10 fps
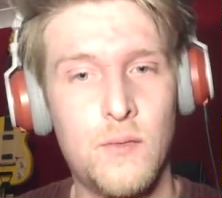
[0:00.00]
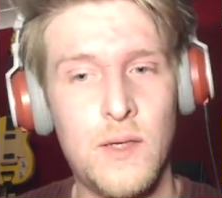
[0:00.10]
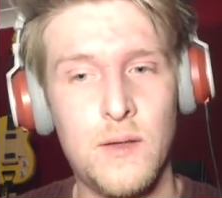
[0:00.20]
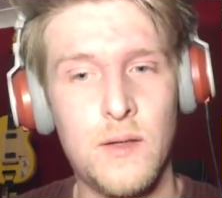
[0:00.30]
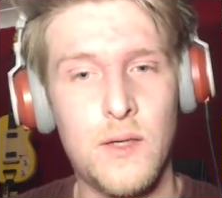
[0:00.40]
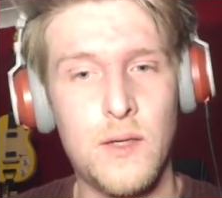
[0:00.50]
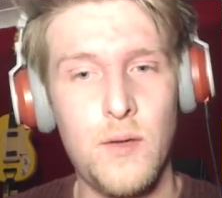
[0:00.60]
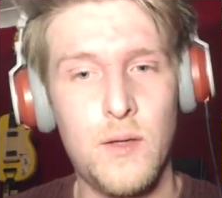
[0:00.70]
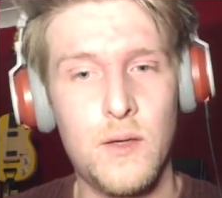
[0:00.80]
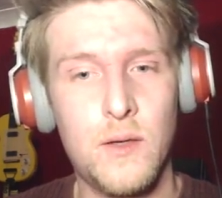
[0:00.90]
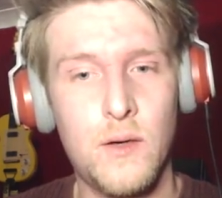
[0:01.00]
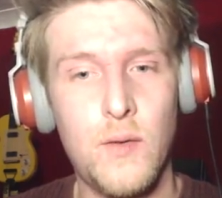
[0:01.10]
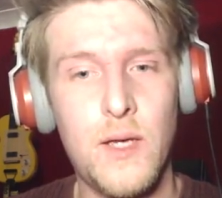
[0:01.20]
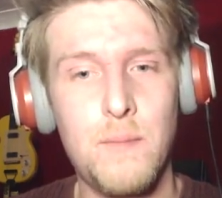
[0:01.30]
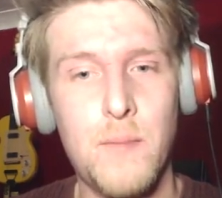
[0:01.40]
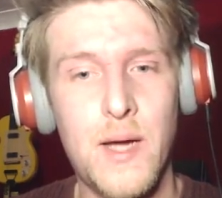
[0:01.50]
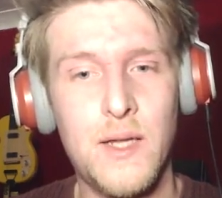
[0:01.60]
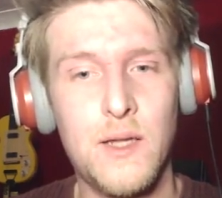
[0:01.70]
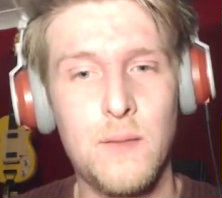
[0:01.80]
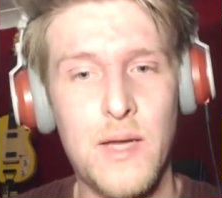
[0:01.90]
Well, can we can
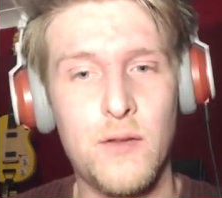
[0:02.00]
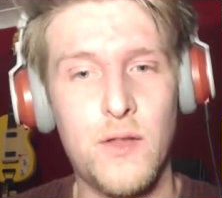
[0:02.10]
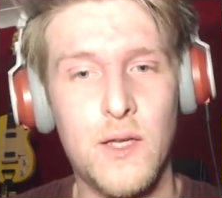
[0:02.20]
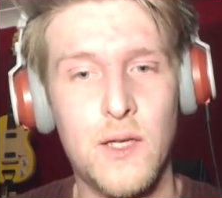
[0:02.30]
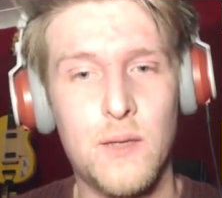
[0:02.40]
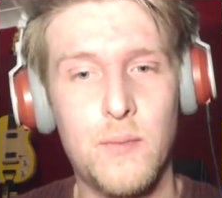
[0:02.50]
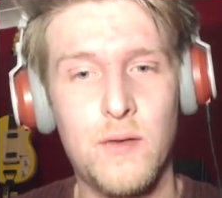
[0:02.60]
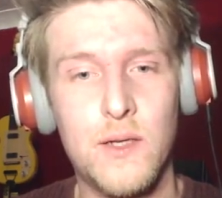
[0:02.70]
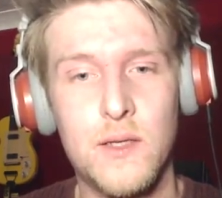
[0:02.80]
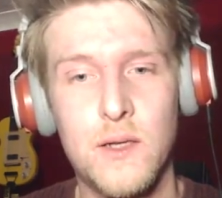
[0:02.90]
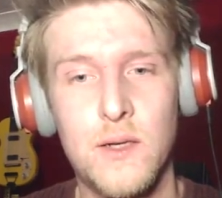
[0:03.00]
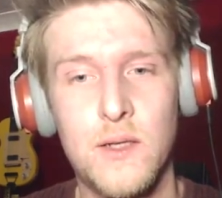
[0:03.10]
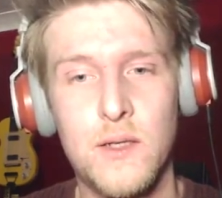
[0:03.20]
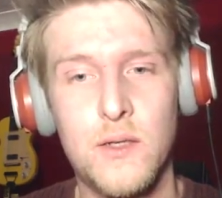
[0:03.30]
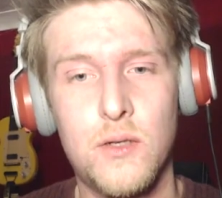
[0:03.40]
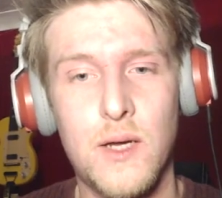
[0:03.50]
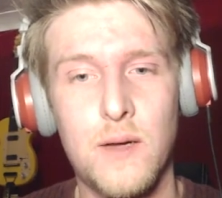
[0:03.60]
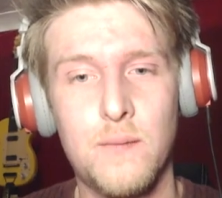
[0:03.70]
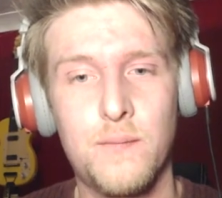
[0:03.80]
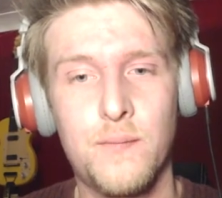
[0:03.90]
make the bed, I think, apparently. So let's do
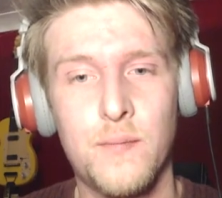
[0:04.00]
that.